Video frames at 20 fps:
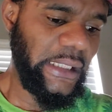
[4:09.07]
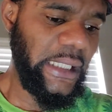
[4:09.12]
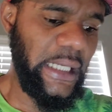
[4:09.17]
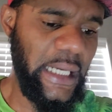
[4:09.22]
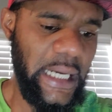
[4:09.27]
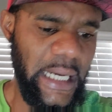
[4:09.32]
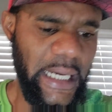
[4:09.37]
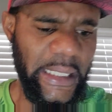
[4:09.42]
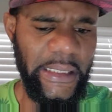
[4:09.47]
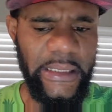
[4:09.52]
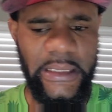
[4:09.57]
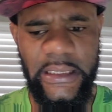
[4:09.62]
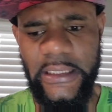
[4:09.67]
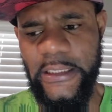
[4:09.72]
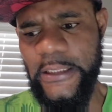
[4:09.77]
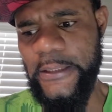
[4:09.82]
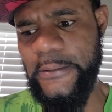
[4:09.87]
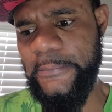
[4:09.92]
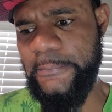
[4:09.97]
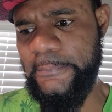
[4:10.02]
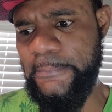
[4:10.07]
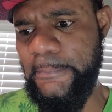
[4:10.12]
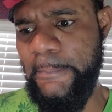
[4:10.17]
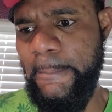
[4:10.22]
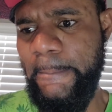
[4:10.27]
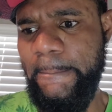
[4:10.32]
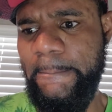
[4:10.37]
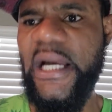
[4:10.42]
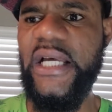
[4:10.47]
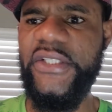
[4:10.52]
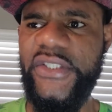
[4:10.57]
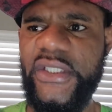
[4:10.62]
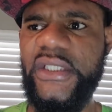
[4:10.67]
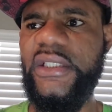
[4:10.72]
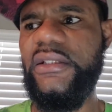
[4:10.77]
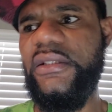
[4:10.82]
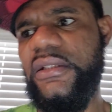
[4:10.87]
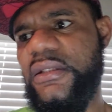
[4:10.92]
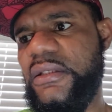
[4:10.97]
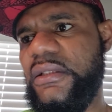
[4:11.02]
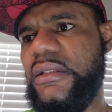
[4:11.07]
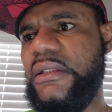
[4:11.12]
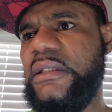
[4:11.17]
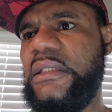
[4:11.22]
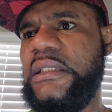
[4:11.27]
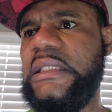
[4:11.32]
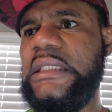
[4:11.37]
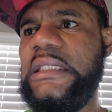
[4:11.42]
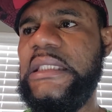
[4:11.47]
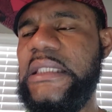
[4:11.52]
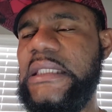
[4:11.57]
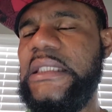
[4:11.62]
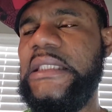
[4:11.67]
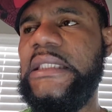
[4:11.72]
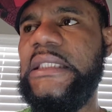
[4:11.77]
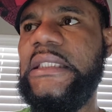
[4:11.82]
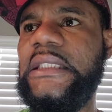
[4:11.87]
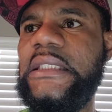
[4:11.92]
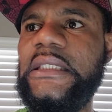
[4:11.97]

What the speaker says: I passed it on the,